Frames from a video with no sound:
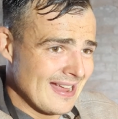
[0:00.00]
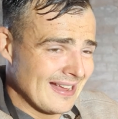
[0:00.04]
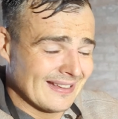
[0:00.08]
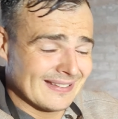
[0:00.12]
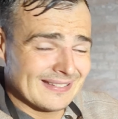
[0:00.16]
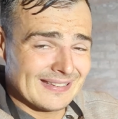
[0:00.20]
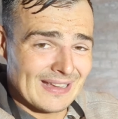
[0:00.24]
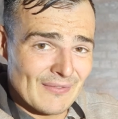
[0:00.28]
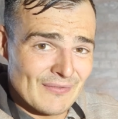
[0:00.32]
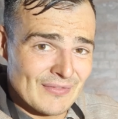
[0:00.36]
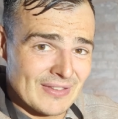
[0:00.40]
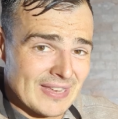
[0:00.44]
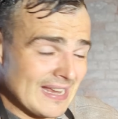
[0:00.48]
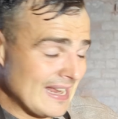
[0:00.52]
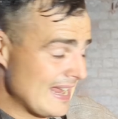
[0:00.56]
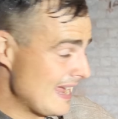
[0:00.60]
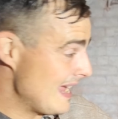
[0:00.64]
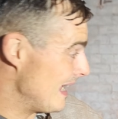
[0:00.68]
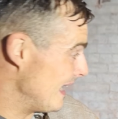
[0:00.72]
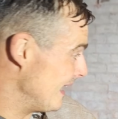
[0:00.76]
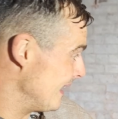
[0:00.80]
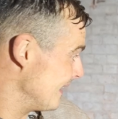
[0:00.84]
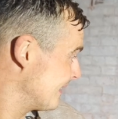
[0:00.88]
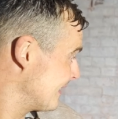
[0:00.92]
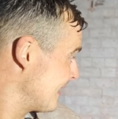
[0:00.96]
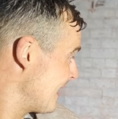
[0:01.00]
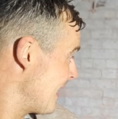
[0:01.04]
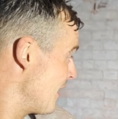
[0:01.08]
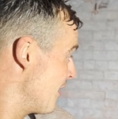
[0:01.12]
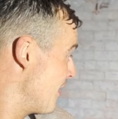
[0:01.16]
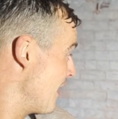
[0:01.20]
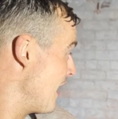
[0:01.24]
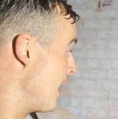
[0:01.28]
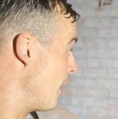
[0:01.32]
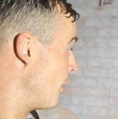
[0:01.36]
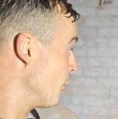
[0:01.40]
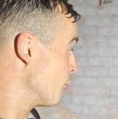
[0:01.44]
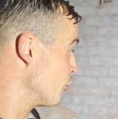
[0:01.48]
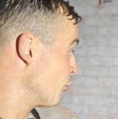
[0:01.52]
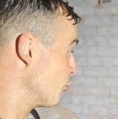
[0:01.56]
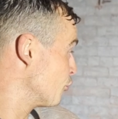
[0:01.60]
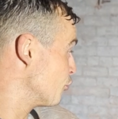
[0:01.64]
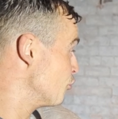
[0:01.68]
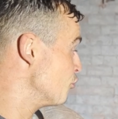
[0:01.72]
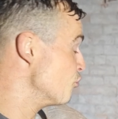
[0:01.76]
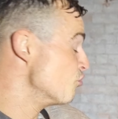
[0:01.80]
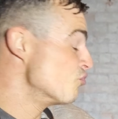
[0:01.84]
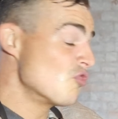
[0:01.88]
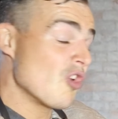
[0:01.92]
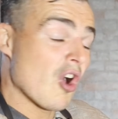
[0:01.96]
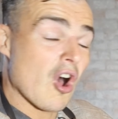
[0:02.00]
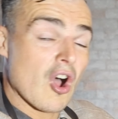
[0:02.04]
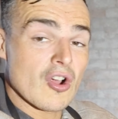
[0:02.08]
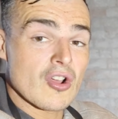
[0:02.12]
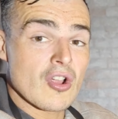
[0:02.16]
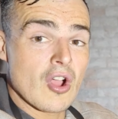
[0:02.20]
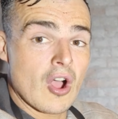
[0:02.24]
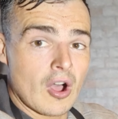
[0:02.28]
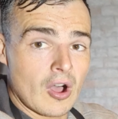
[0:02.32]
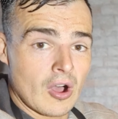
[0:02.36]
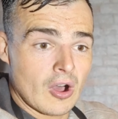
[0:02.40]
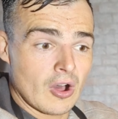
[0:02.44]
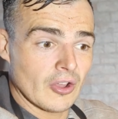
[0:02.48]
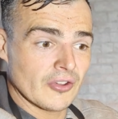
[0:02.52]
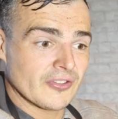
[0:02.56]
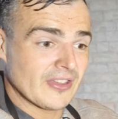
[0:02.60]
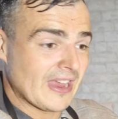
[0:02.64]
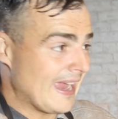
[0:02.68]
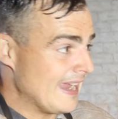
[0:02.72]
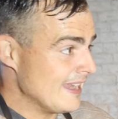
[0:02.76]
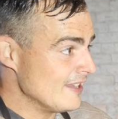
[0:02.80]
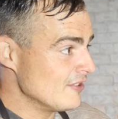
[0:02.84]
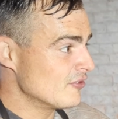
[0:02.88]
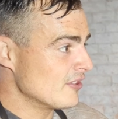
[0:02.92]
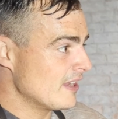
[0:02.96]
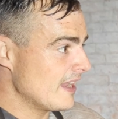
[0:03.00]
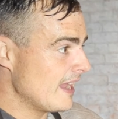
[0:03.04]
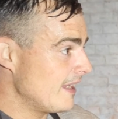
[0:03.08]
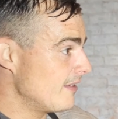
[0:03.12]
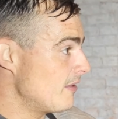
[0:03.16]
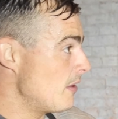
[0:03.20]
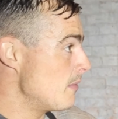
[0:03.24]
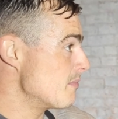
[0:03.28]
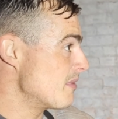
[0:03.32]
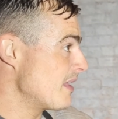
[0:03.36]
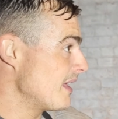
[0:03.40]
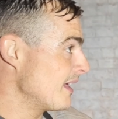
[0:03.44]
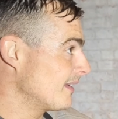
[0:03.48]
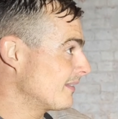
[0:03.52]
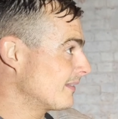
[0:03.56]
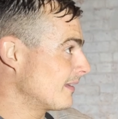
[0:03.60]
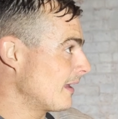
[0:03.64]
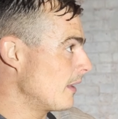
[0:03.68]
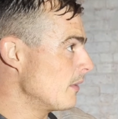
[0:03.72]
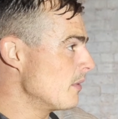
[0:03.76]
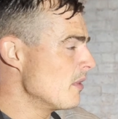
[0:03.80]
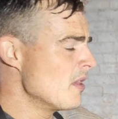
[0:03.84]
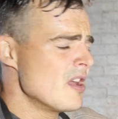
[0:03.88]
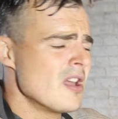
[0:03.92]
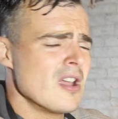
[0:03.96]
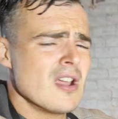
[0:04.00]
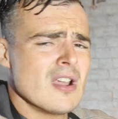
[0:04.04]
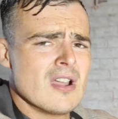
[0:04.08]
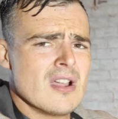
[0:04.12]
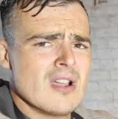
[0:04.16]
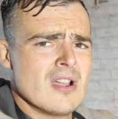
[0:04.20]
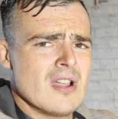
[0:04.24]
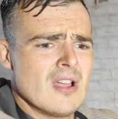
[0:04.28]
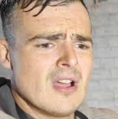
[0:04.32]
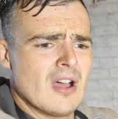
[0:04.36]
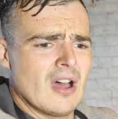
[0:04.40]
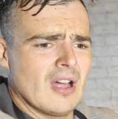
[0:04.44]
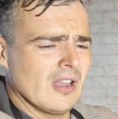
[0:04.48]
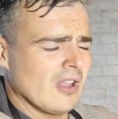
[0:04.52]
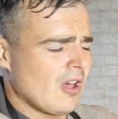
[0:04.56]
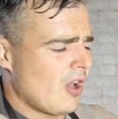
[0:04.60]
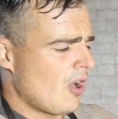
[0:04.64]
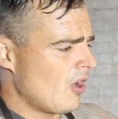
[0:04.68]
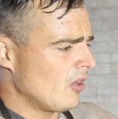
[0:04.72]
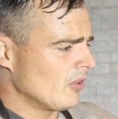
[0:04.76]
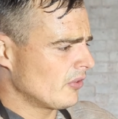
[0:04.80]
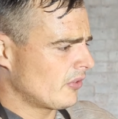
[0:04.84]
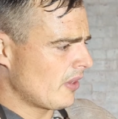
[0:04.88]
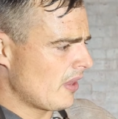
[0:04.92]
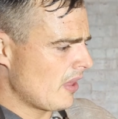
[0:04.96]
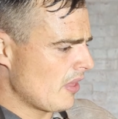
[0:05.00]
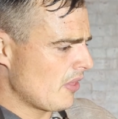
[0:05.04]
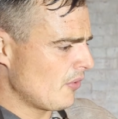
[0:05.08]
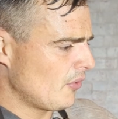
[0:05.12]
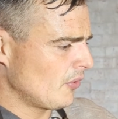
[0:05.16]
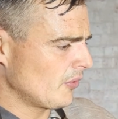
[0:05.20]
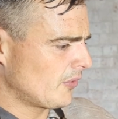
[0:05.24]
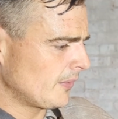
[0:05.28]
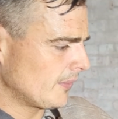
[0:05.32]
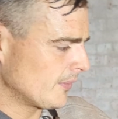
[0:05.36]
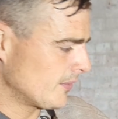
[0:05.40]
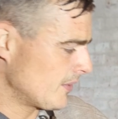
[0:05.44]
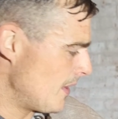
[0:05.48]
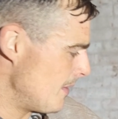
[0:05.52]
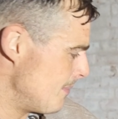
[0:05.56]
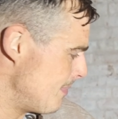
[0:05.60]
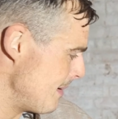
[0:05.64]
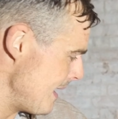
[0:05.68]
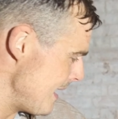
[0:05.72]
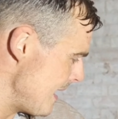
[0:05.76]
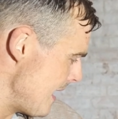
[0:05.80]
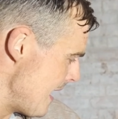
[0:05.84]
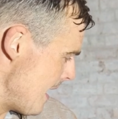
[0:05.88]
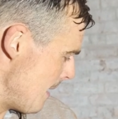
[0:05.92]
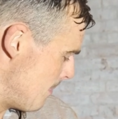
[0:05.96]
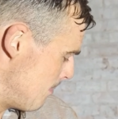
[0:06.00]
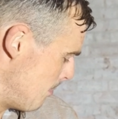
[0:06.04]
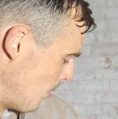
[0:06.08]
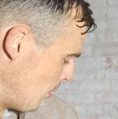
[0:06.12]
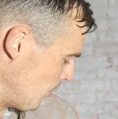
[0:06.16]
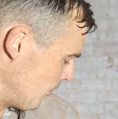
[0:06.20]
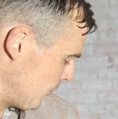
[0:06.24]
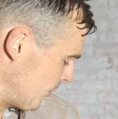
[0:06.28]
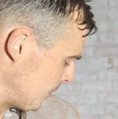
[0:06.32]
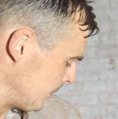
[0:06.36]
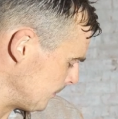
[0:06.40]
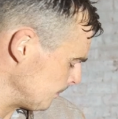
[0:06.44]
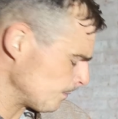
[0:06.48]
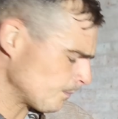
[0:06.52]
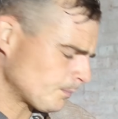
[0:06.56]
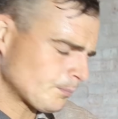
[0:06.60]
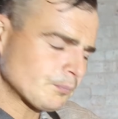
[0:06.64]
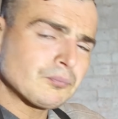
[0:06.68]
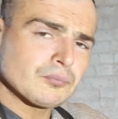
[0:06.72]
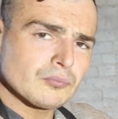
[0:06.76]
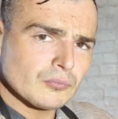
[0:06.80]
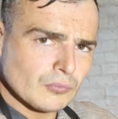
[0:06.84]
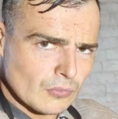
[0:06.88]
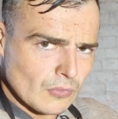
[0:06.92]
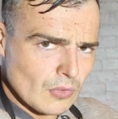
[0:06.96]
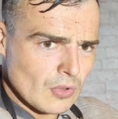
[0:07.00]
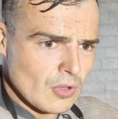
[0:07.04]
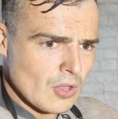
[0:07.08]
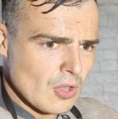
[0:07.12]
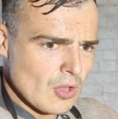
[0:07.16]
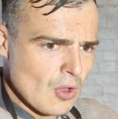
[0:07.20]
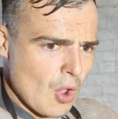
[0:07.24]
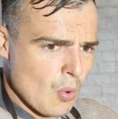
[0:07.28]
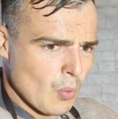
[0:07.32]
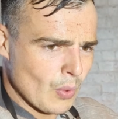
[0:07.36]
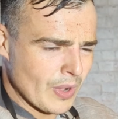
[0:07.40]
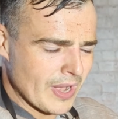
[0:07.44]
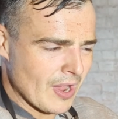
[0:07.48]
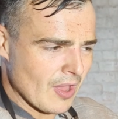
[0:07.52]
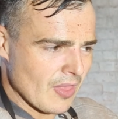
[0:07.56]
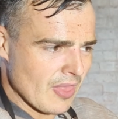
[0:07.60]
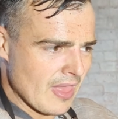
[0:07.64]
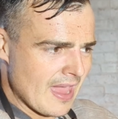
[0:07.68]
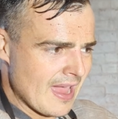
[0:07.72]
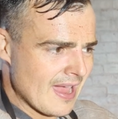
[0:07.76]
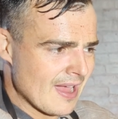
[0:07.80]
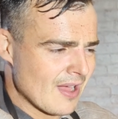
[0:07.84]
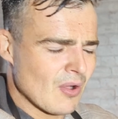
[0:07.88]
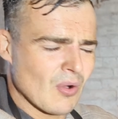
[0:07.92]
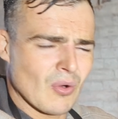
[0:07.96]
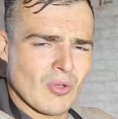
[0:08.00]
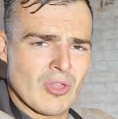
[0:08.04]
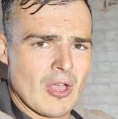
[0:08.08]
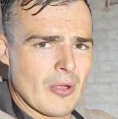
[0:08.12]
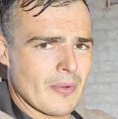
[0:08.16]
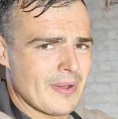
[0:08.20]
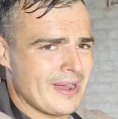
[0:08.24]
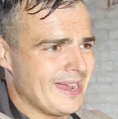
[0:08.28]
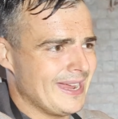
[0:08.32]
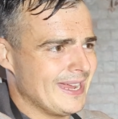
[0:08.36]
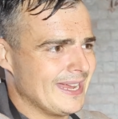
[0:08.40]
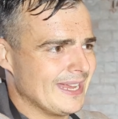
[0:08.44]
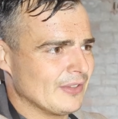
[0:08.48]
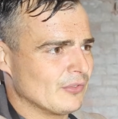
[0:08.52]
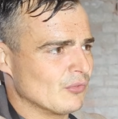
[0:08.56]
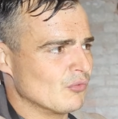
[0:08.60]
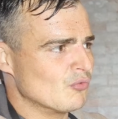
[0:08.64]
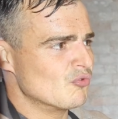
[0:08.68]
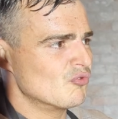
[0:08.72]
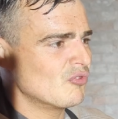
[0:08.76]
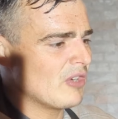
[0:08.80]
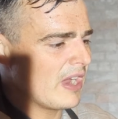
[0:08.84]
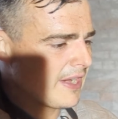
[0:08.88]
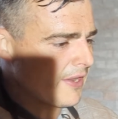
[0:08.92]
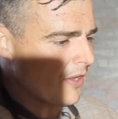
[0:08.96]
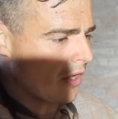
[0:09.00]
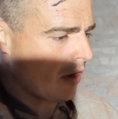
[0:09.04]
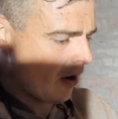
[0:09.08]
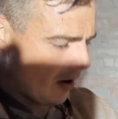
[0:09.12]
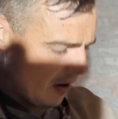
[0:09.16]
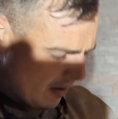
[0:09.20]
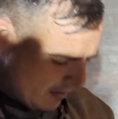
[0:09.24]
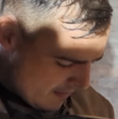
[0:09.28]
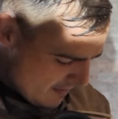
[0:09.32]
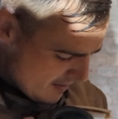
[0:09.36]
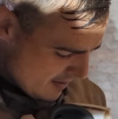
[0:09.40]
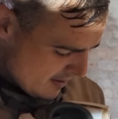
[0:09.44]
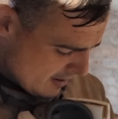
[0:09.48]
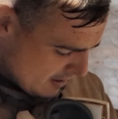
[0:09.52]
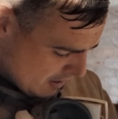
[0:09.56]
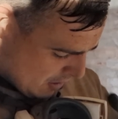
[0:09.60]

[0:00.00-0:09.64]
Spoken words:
70 years. They are just rock hard engineering bricks, so a lot harder than I thought it was going to be, but we got there, although it is red hot.